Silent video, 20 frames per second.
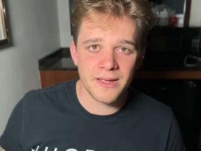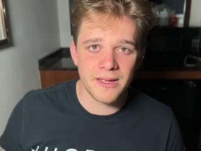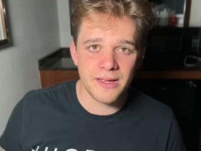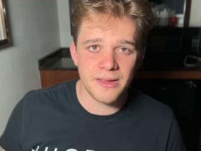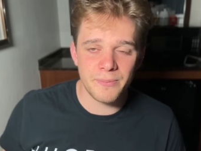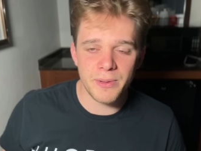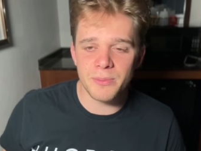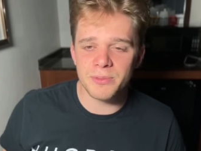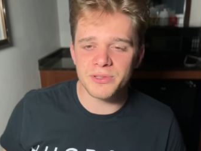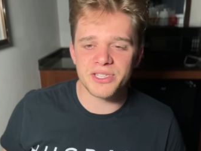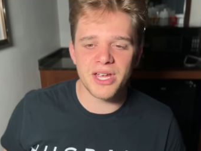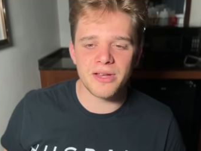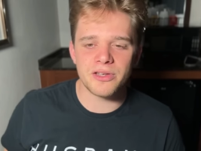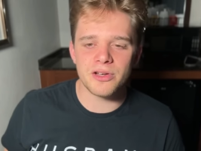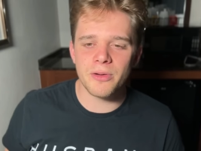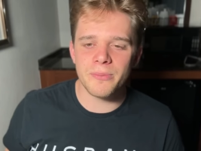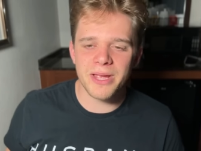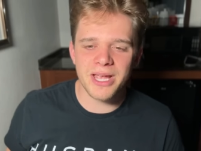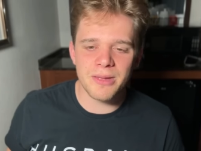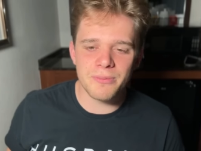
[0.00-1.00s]
People say,
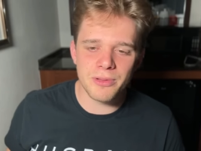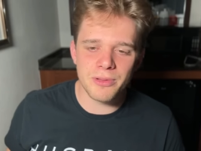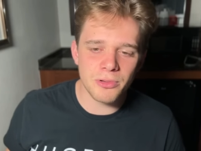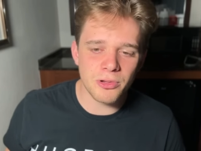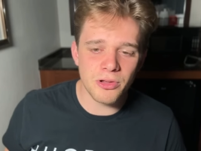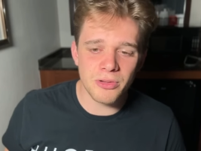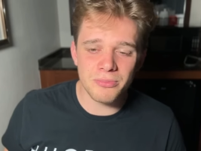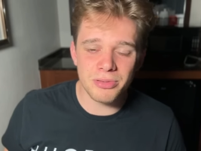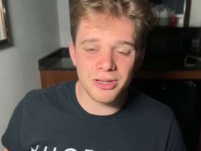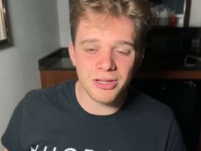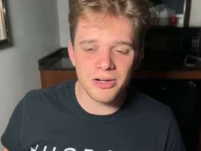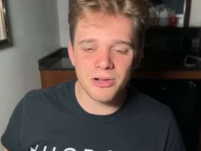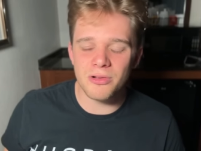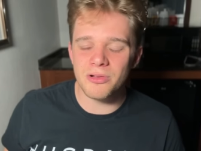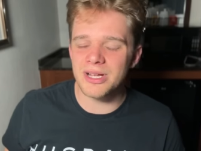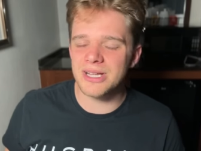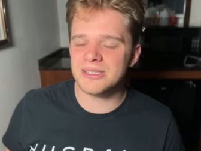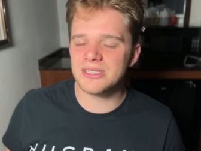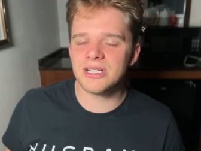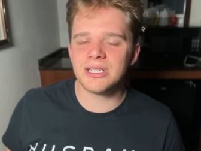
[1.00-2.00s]
don't make it biblical and political.
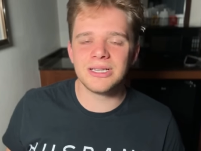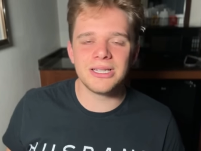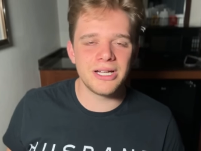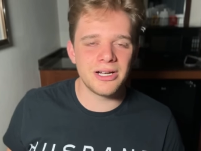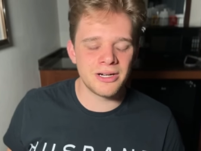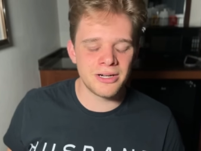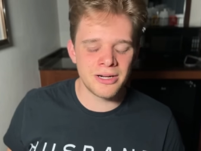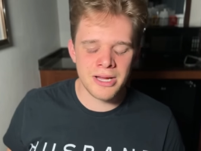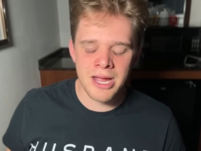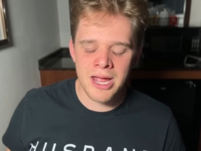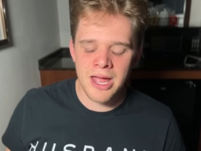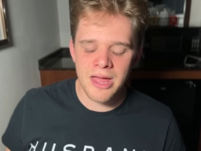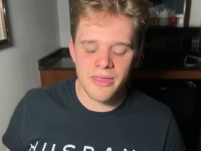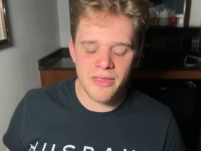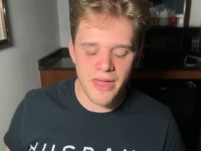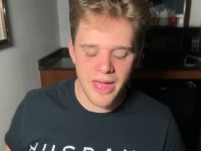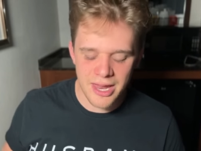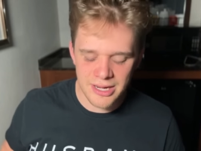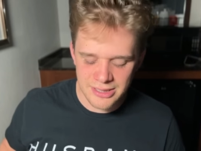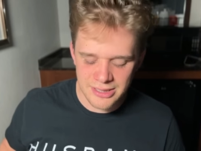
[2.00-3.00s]
It's clear
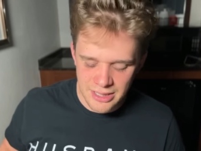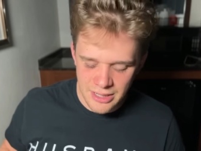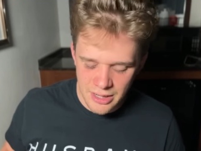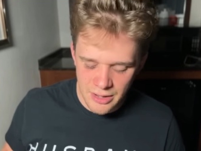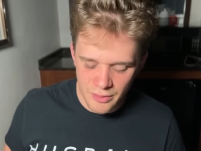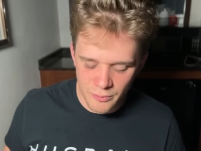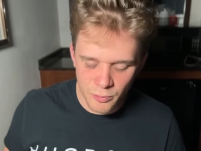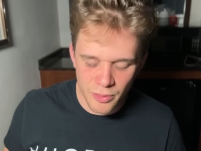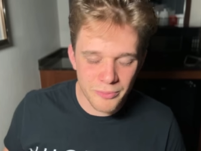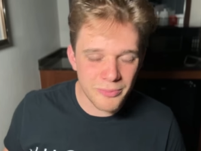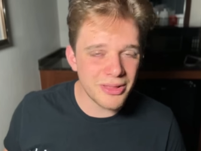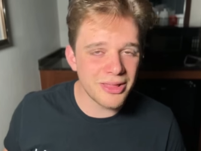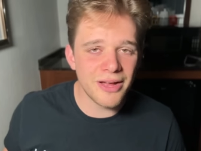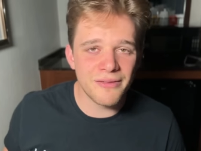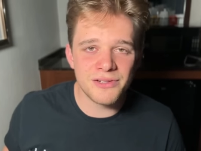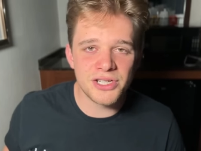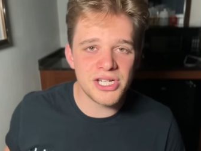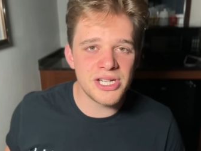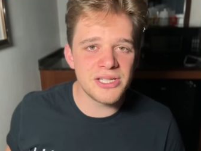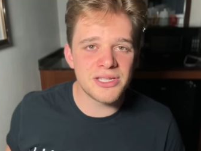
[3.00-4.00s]
that when we love
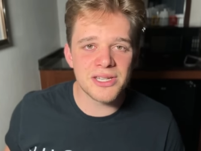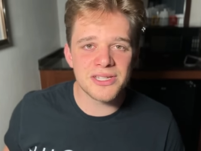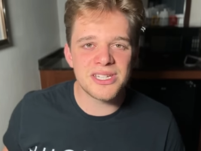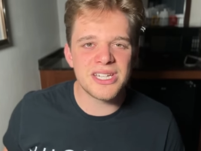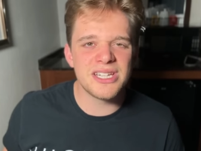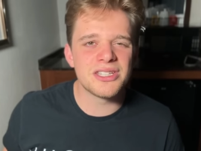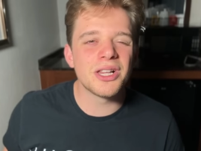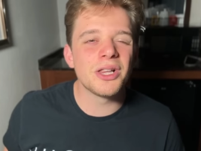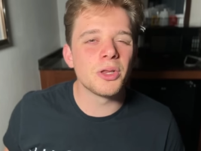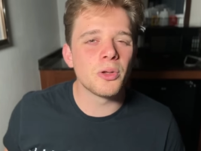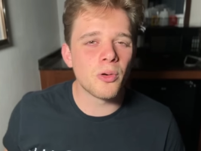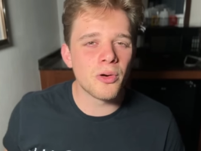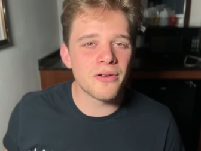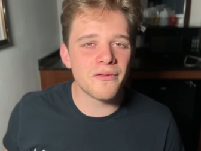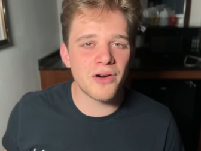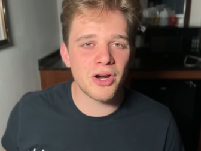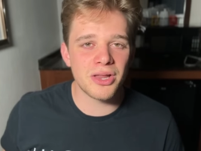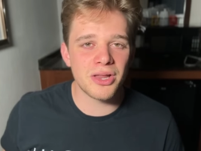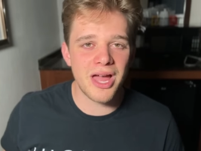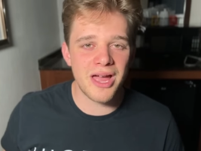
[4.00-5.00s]
Jesus, he's the Lord of
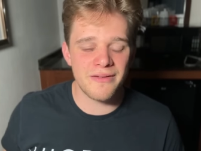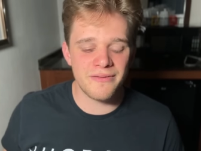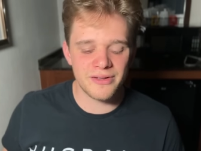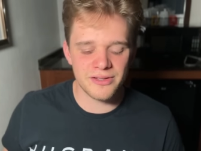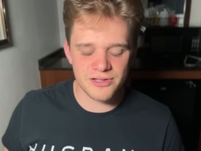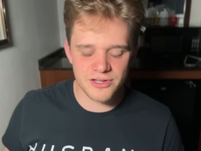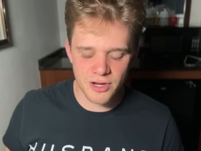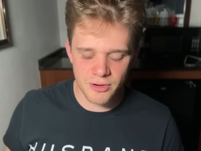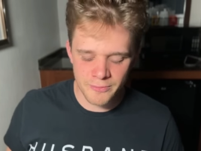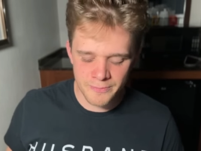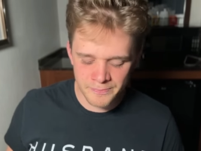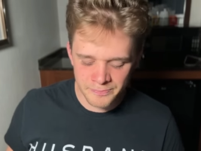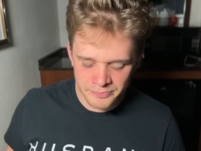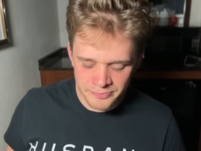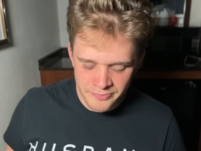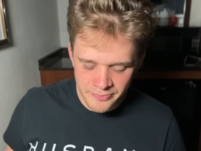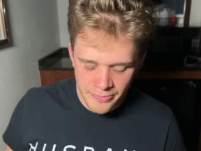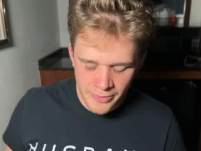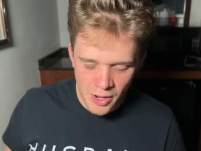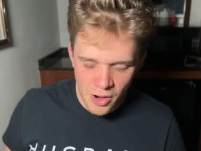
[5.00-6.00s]
our life. And so
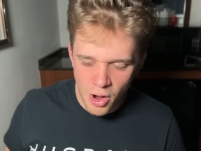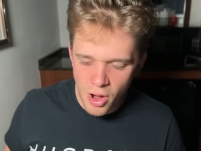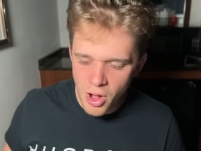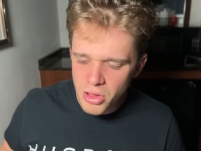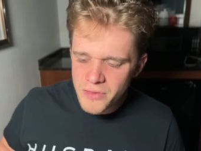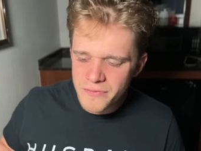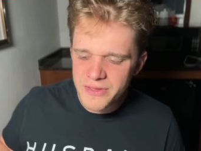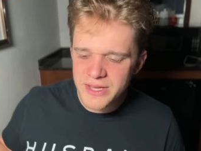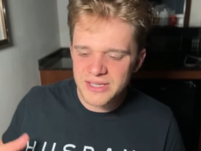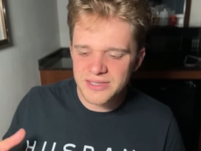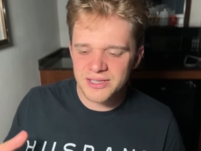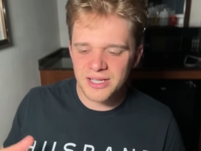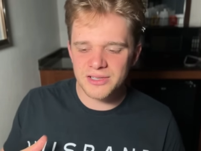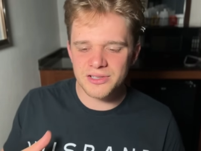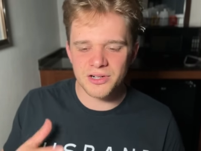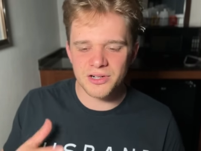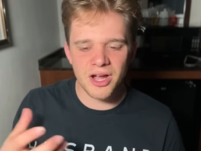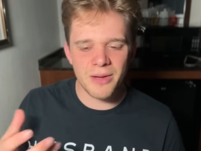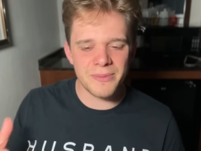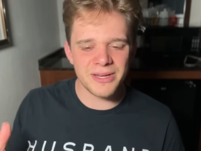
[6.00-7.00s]
all of these things
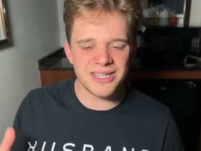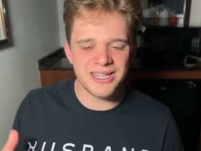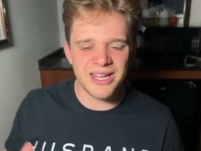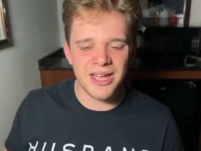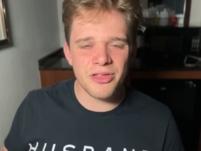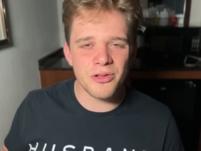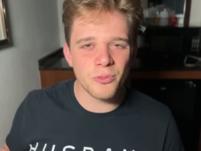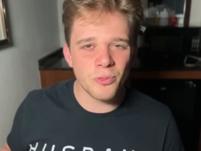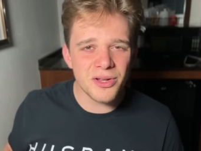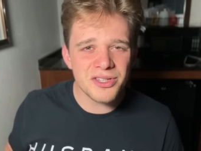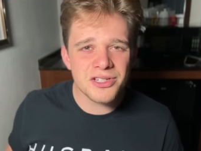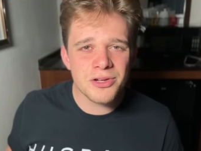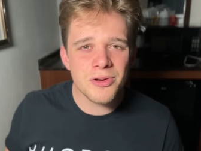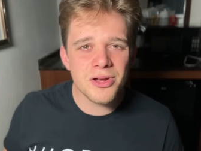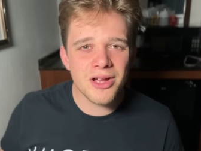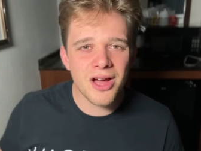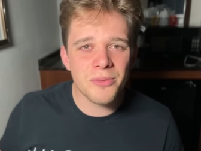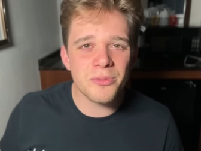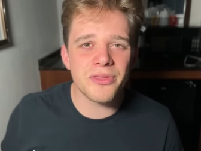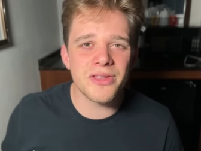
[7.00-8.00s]
are coming together. What's going
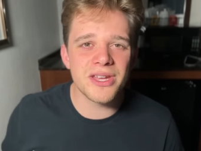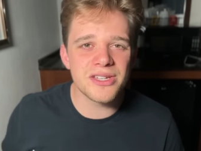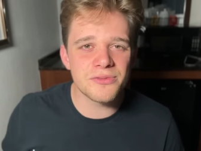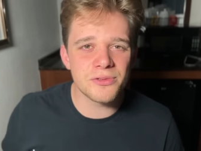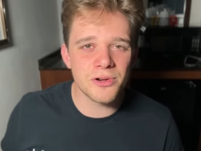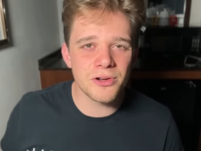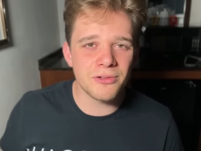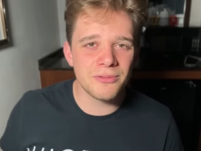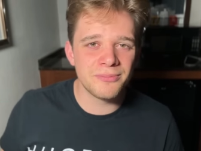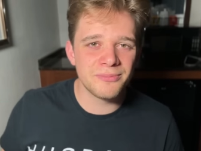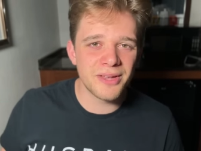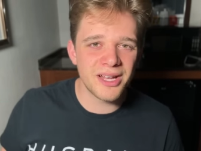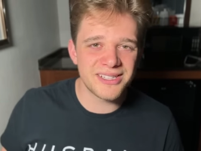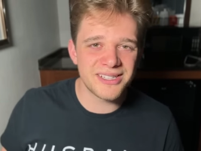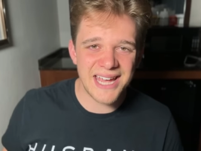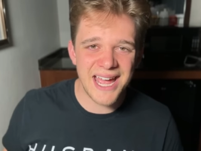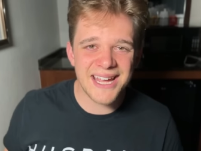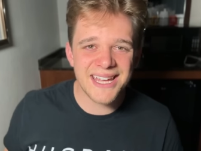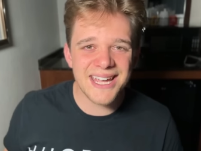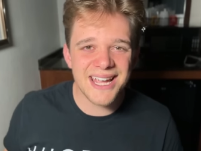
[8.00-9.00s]
on with Israel
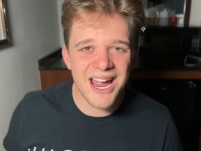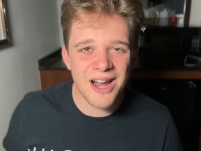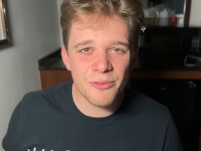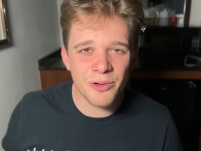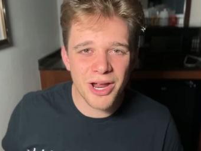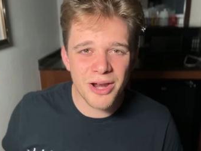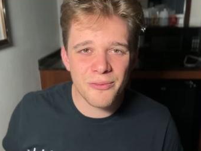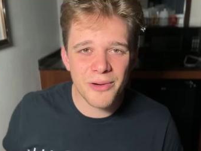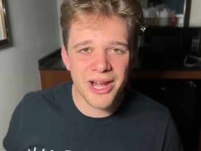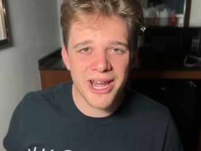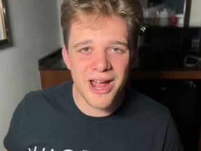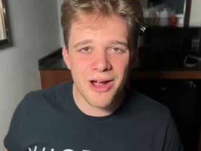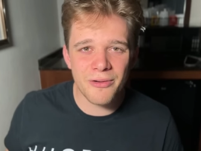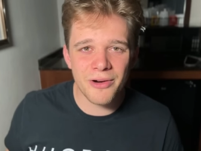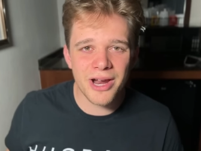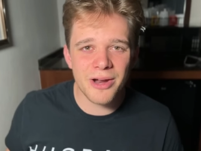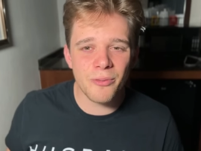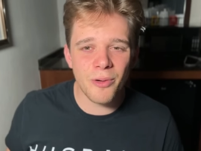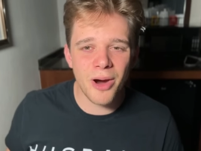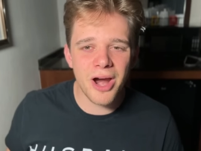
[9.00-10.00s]
attacking Iran right now,
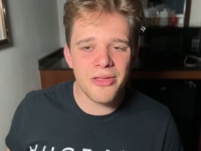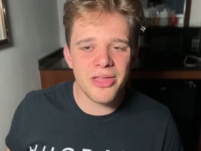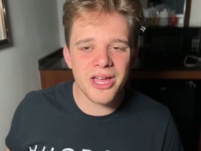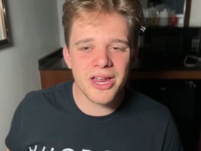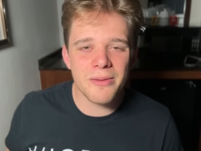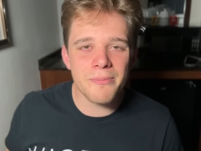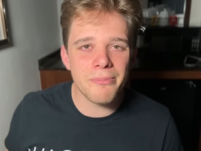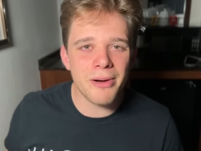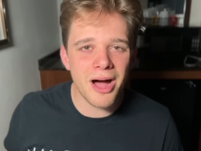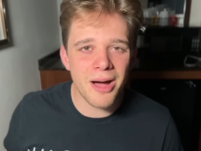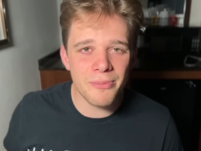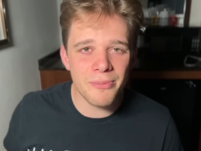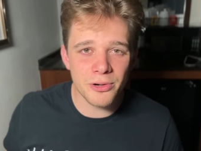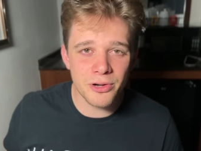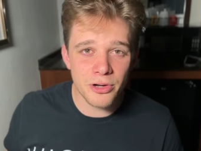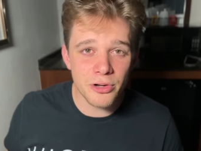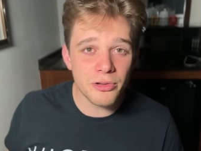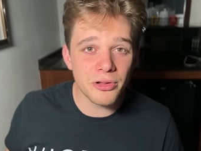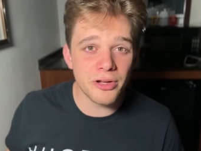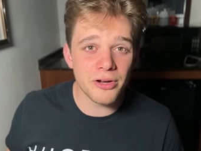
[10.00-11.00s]
right? Why are they going to bomb their
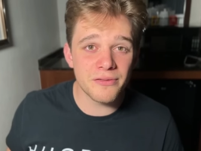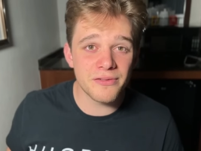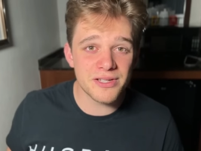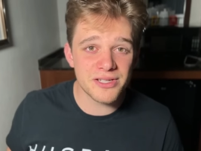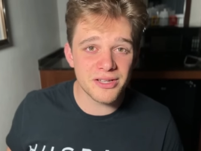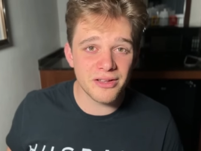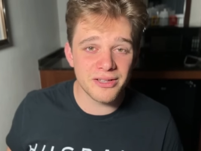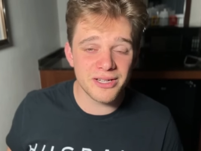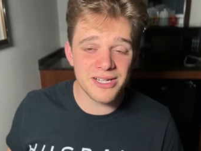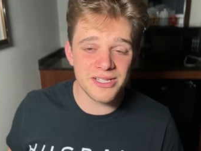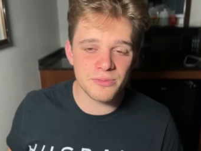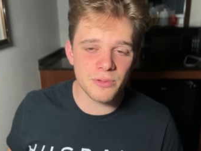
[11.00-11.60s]
nuclear facilities?